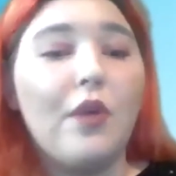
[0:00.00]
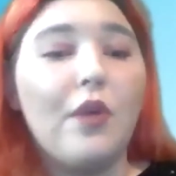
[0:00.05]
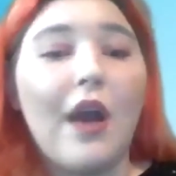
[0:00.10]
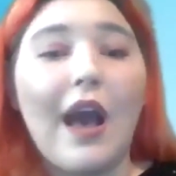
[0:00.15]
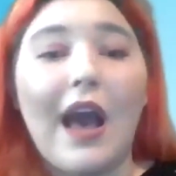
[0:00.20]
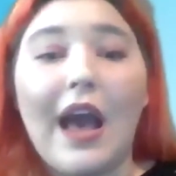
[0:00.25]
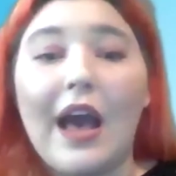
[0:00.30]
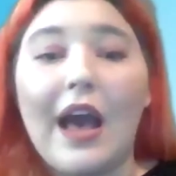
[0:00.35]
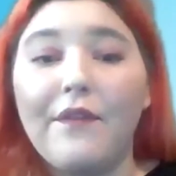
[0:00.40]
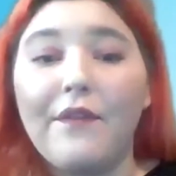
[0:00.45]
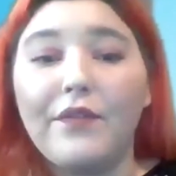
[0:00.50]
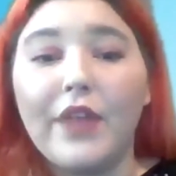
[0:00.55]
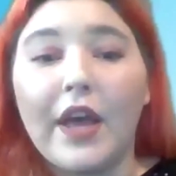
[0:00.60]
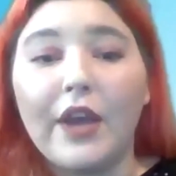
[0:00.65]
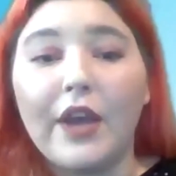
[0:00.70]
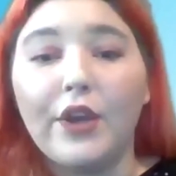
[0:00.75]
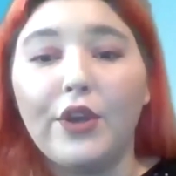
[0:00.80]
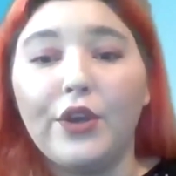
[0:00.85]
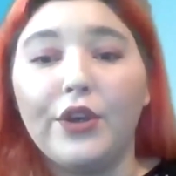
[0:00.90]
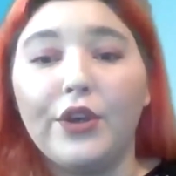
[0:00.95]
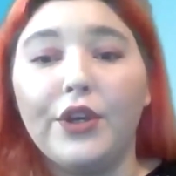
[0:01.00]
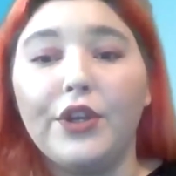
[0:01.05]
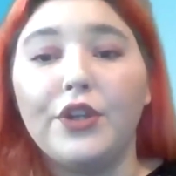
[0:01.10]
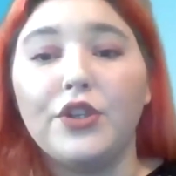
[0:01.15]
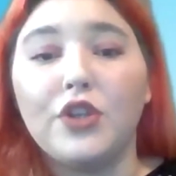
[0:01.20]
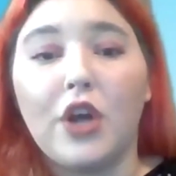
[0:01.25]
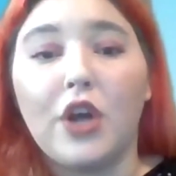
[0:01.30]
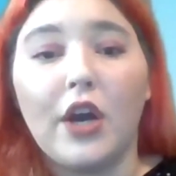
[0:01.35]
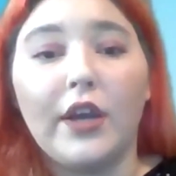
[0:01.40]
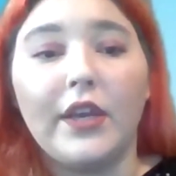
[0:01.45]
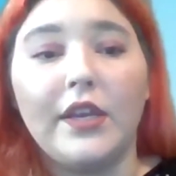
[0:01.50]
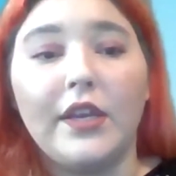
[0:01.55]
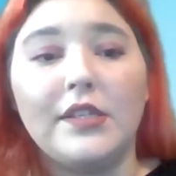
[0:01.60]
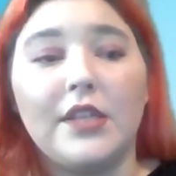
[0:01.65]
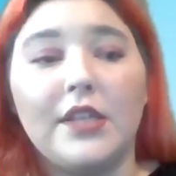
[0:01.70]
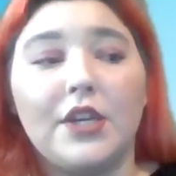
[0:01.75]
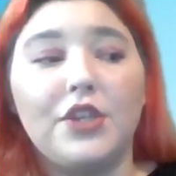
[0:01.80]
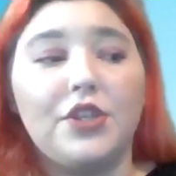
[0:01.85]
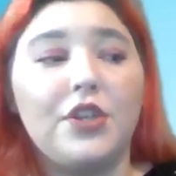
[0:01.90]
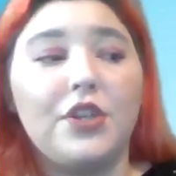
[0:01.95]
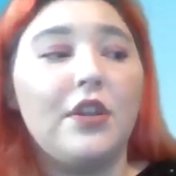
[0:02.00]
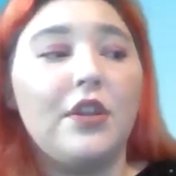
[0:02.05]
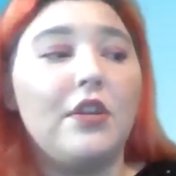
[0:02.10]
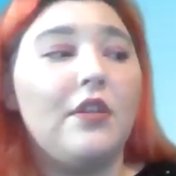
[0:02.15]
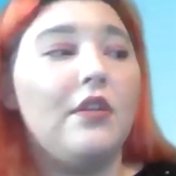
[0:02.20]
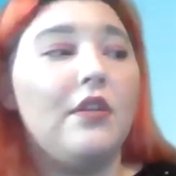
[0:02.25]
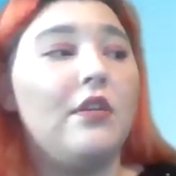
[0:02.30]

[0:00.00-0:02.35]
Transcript: have that good talking session.